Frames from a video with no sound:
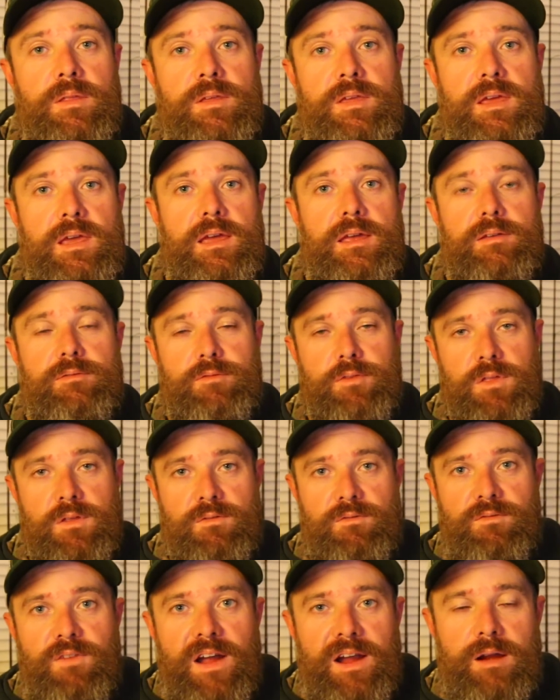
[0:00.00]
of the kit for the
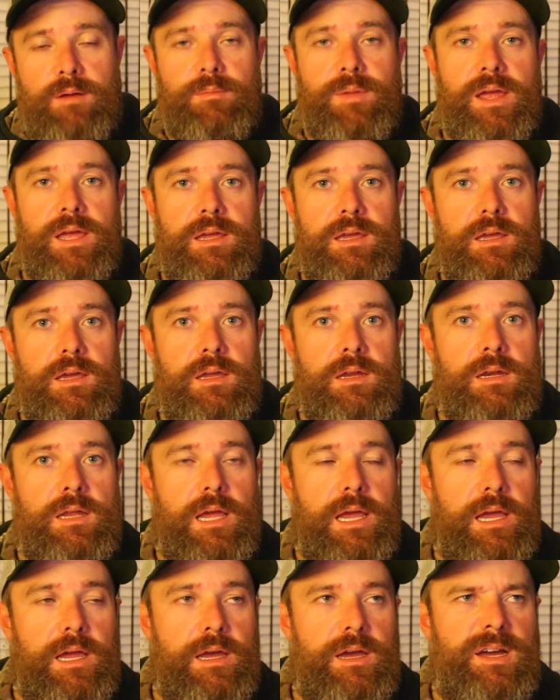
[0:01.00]
fire making
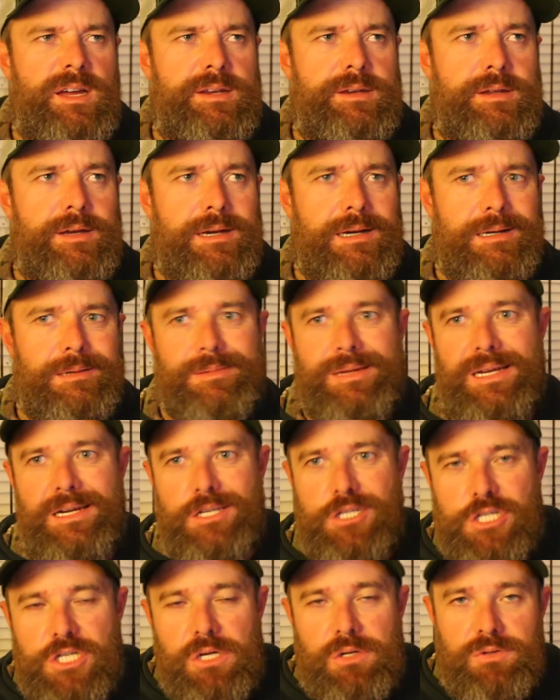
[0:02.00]
and kind
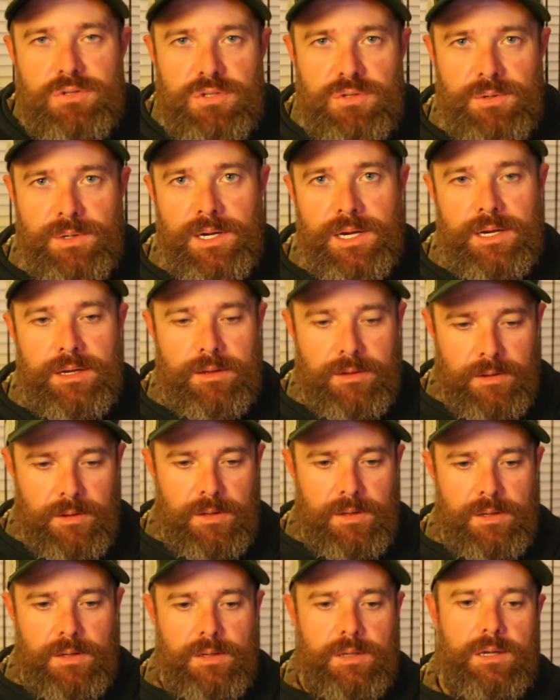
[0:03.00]
of sheltering
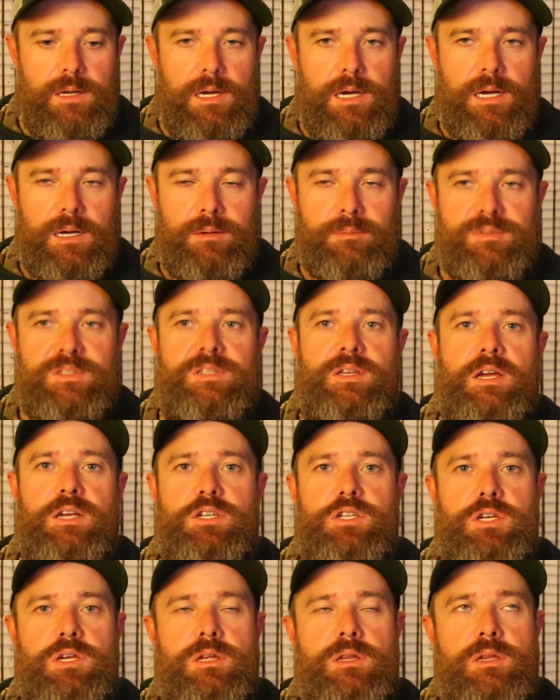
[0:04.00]

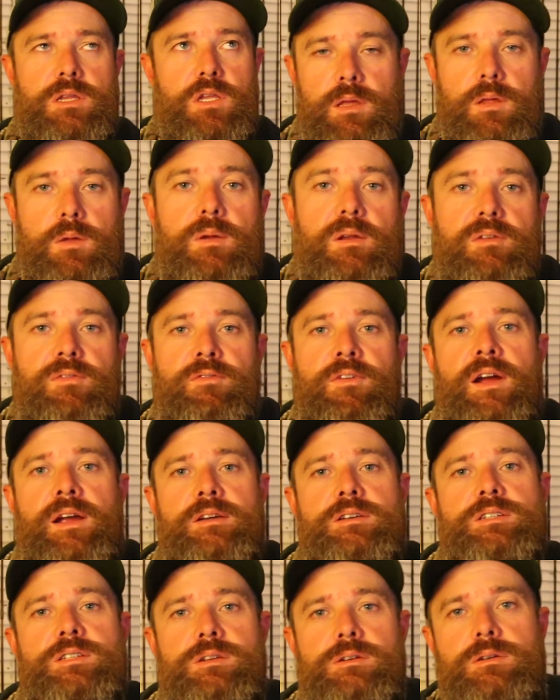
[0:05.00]
section, you get a
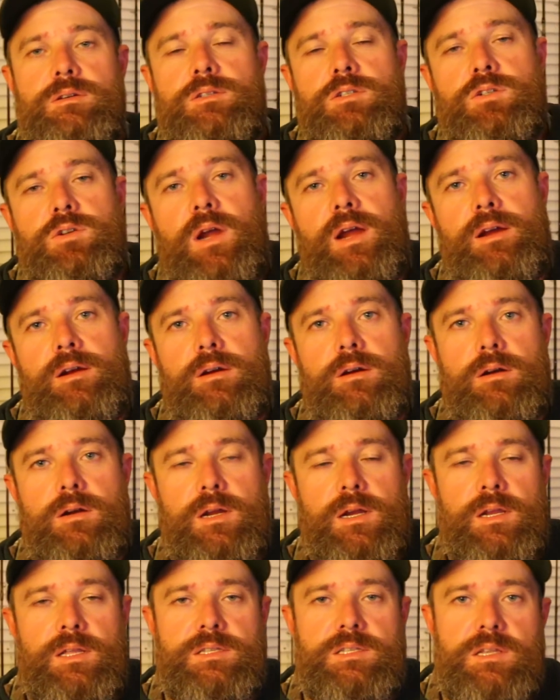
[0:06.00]
fire steel and striker,
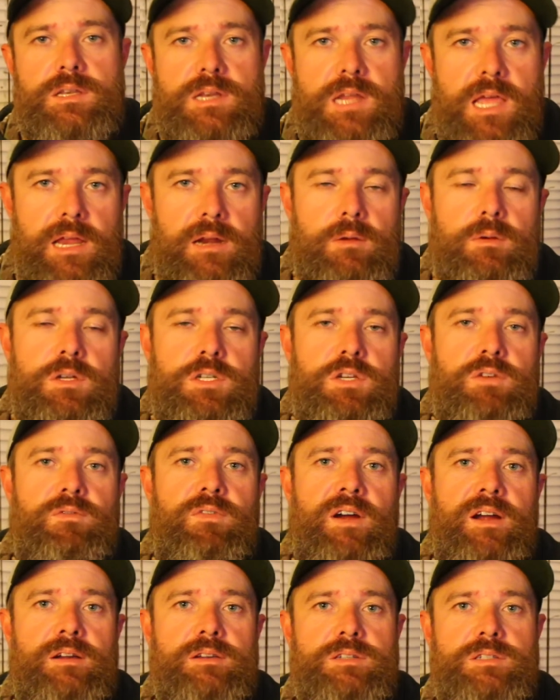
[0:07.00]
and it's a NATO issue
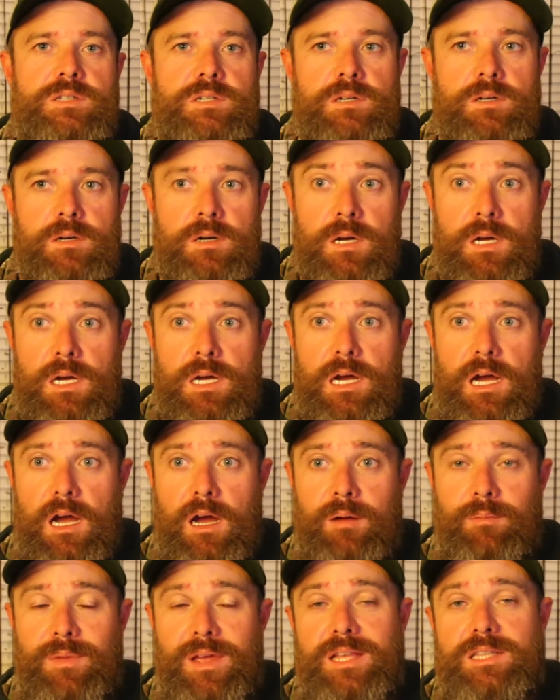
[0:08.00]
fire steel.
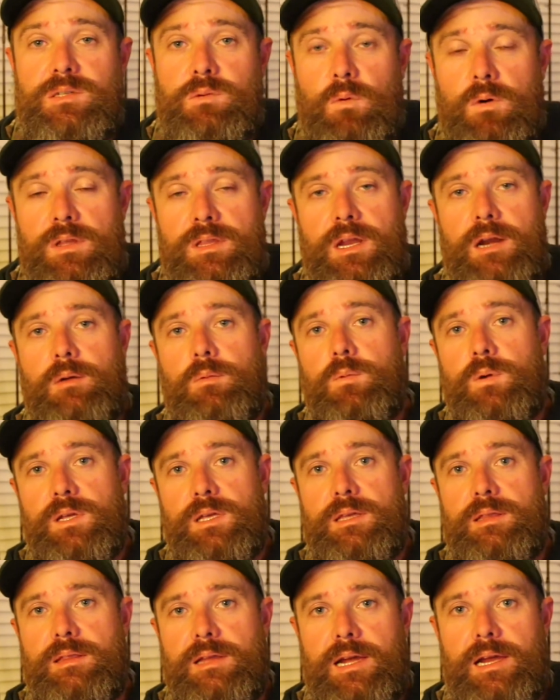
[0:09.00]
It's one that I
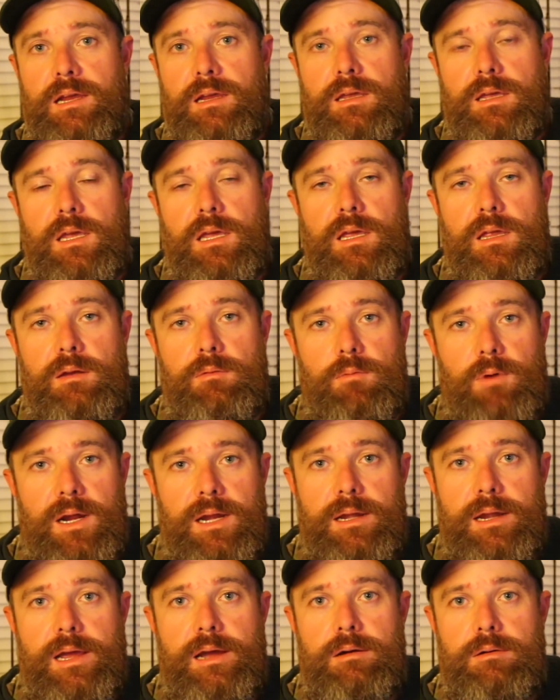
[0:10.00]
really like, and
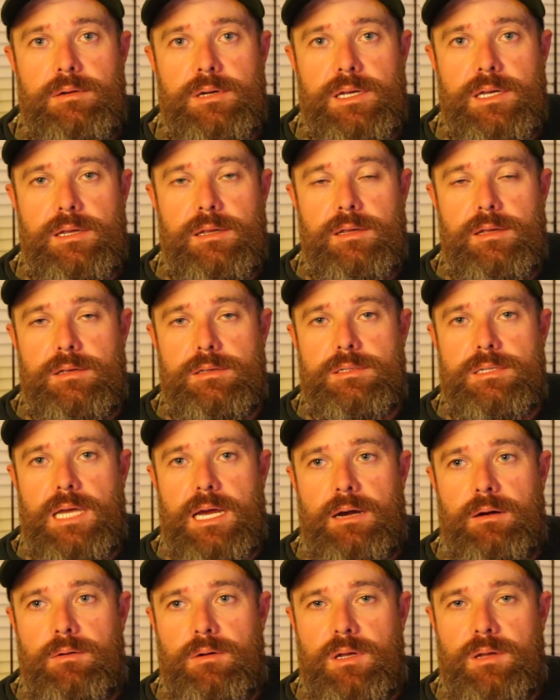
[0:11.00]
right now it is
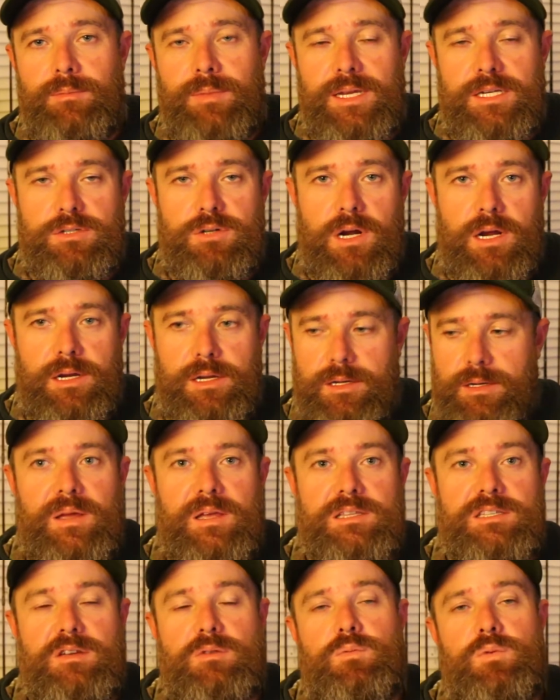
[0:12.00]
out in my truck.
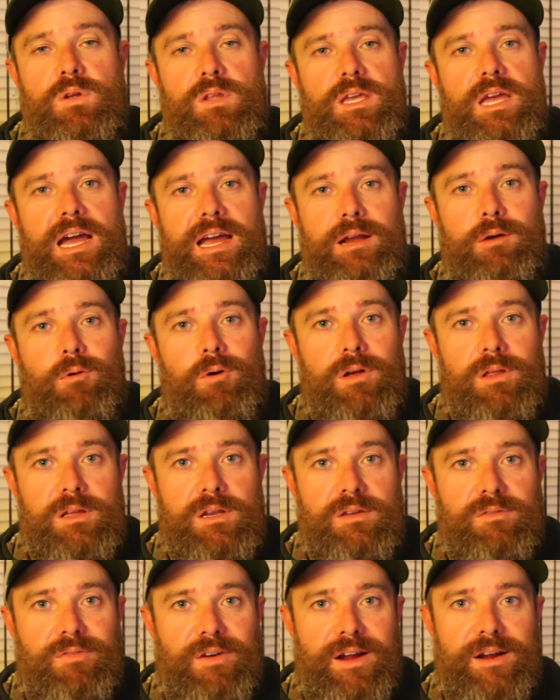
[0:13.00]
It's a really high
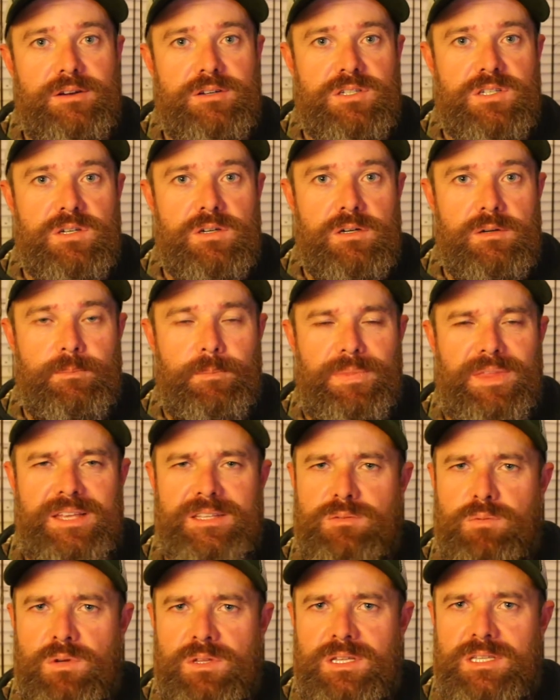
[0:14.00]
quality fire steel.
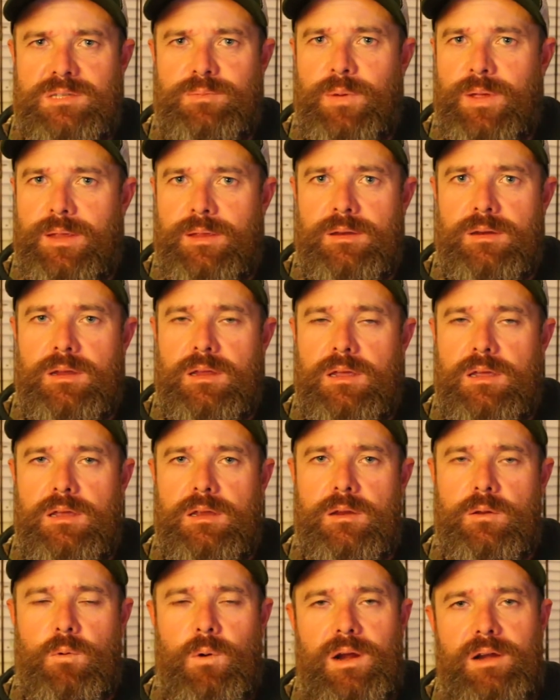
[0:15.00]
It's one that's been
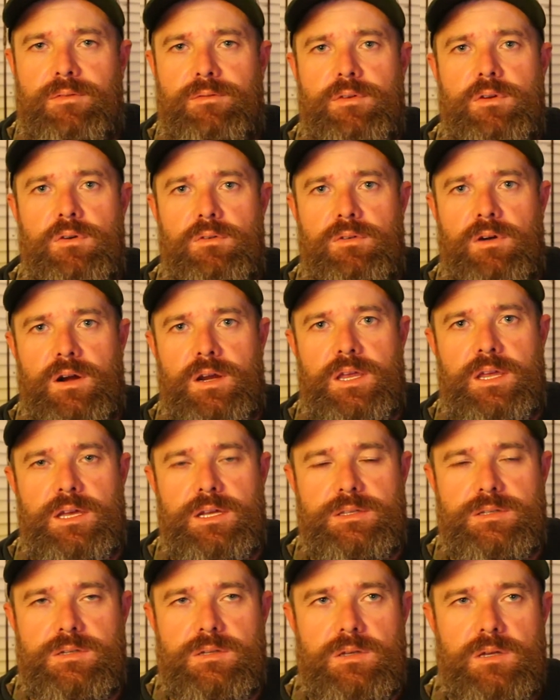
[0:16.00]
in quite a few of our
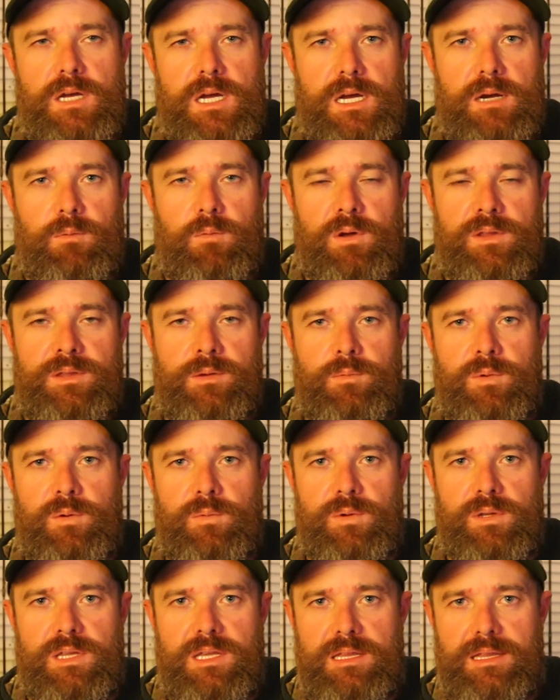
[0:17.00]
kits, one that we
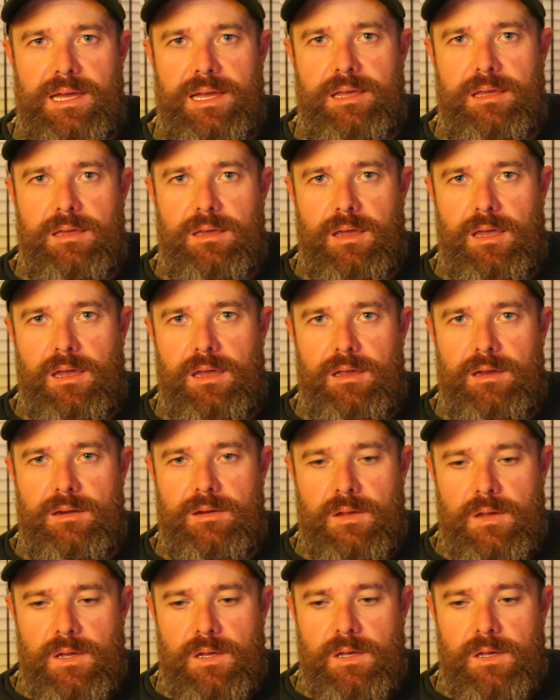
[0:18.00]
really like and